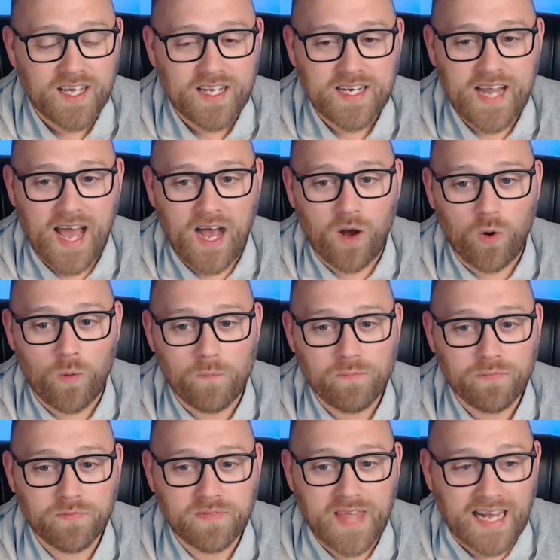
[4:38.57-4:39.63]
Now,
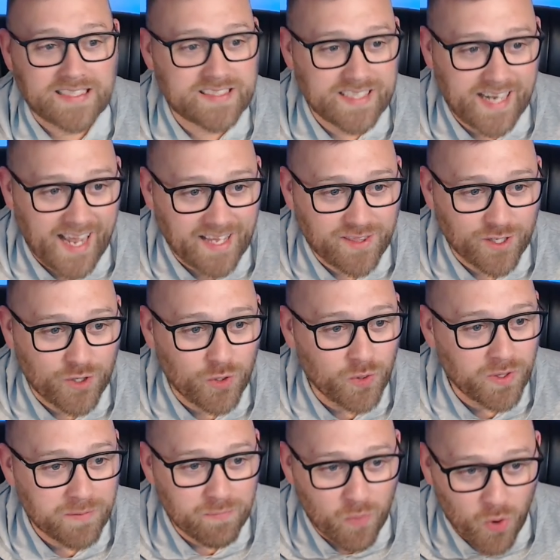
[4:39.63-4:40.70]
that's an
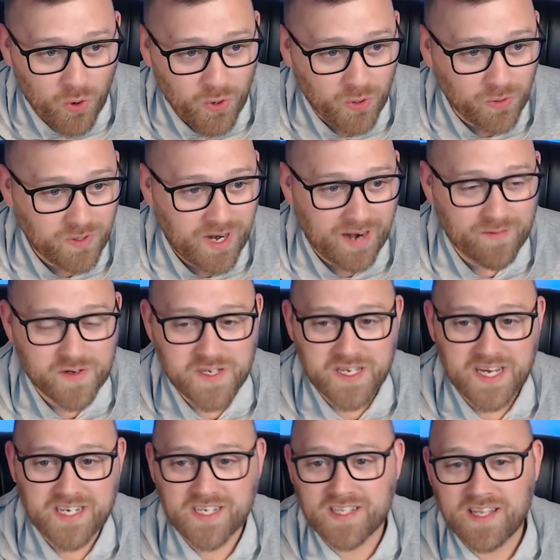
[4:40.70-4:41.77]
ethical and moral
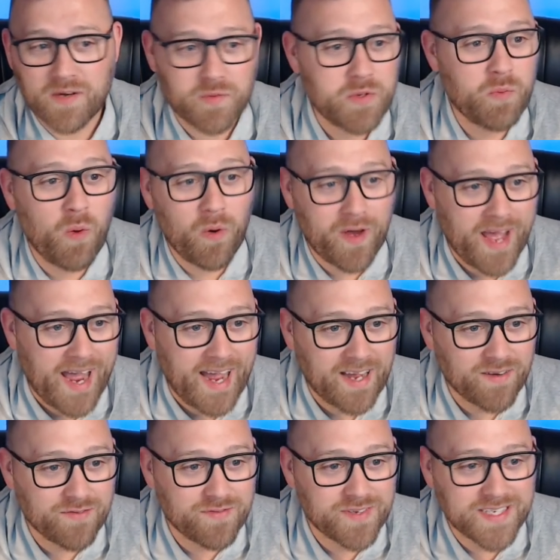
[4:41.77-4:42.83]
conversation that we won't
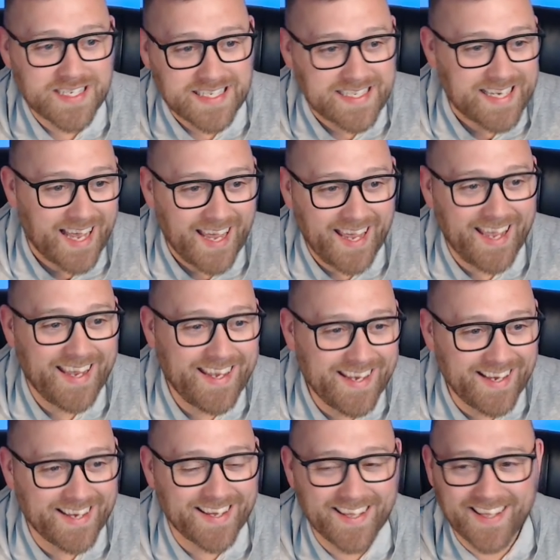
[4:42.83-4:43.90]
have
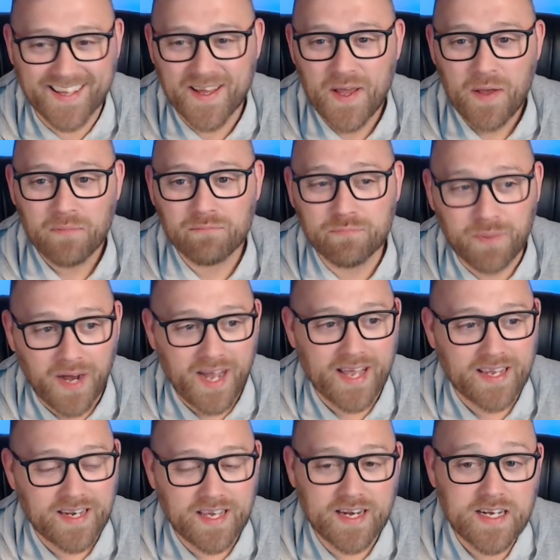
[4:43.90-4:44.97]
today,
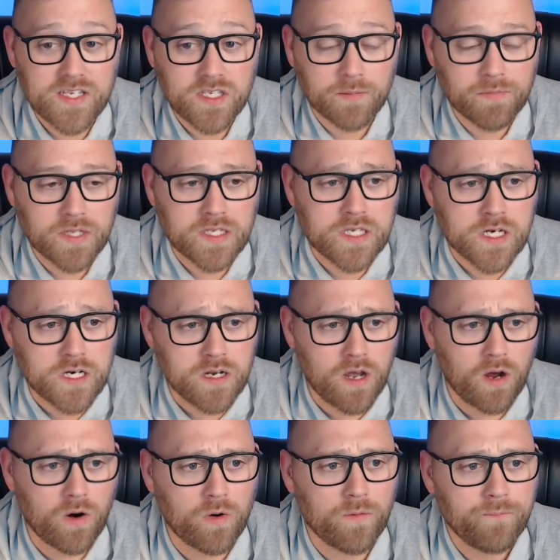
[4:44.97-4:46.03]
but it is something to
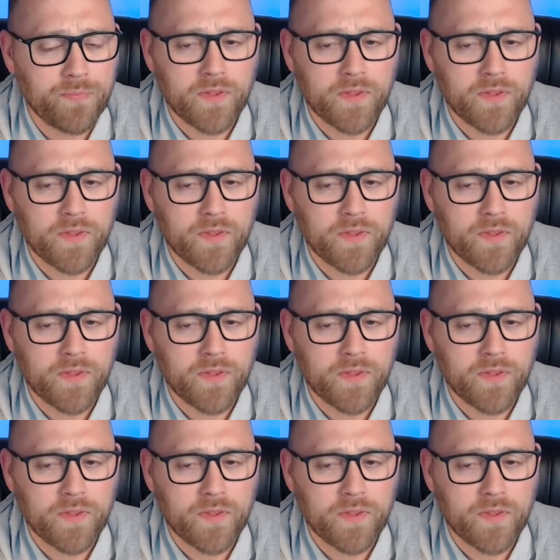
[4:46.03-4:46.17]
know.